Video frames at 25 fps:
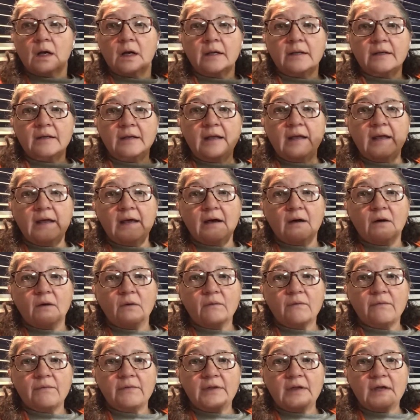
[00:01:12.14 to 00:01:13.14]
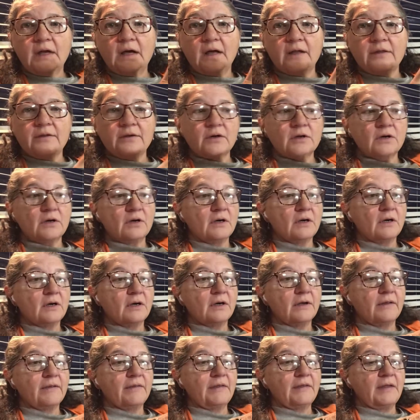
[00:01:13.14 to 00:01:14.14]
Now the other
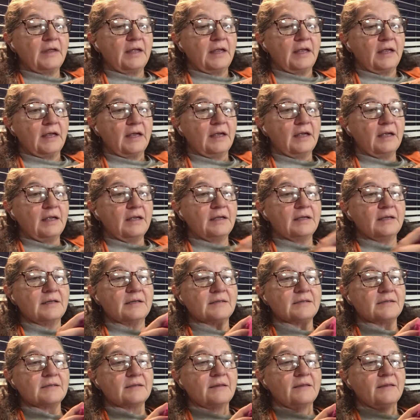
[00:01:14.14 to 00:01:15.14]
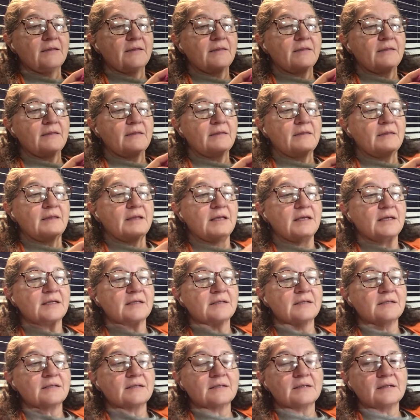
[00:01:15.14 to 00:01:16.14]
thing is
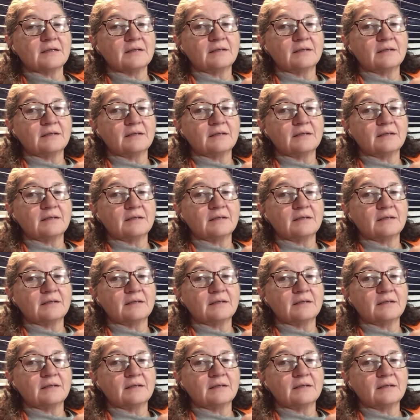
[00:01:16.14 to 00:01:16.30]
this